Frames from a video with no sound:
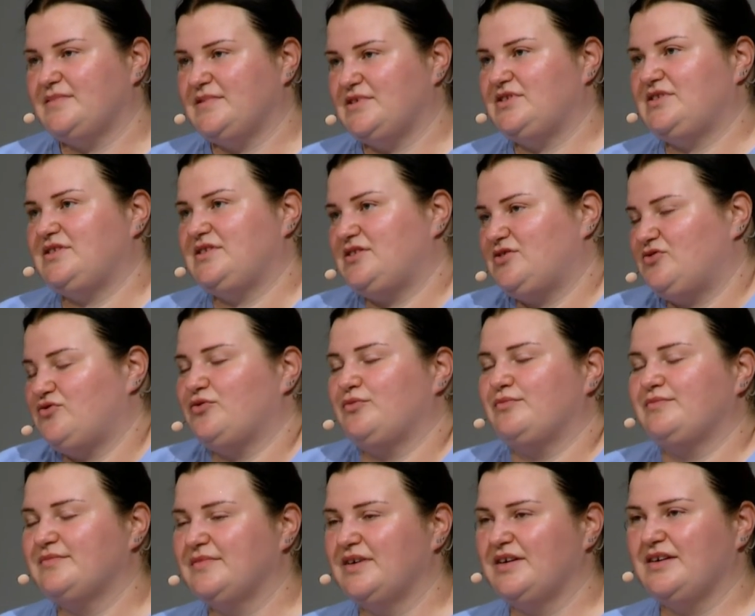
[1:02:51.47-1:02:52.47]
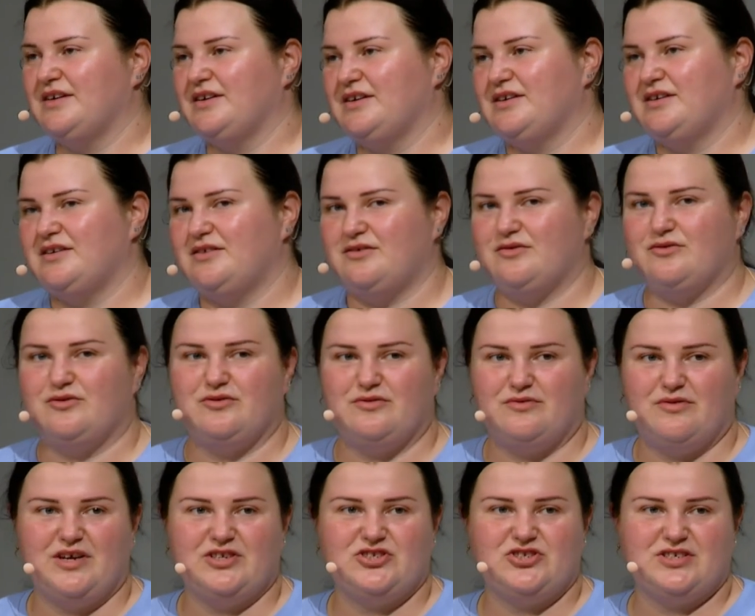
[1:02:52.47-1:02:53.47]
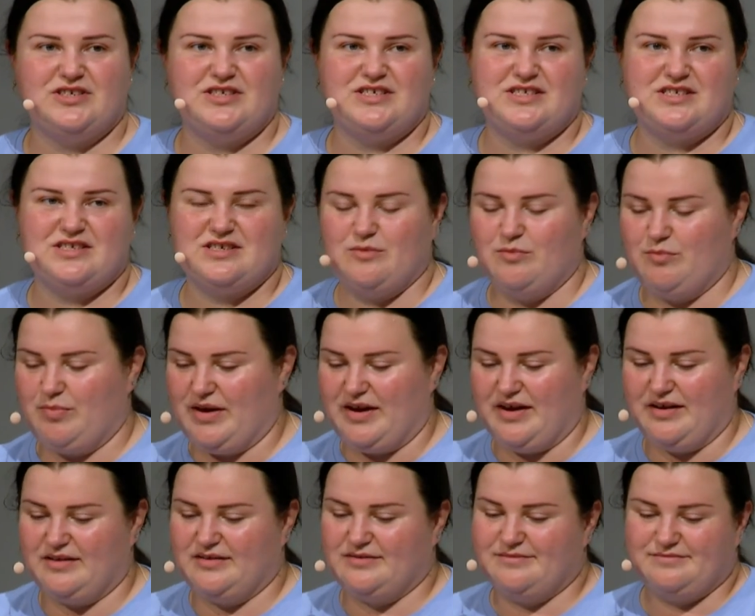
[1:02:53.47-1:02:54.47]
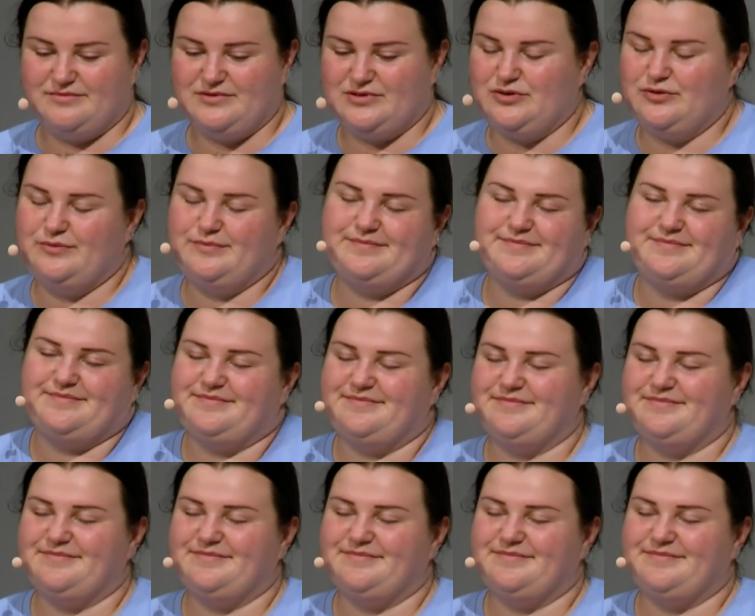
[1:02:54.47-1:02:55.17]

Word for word: It's true. R Russia is imperial, so.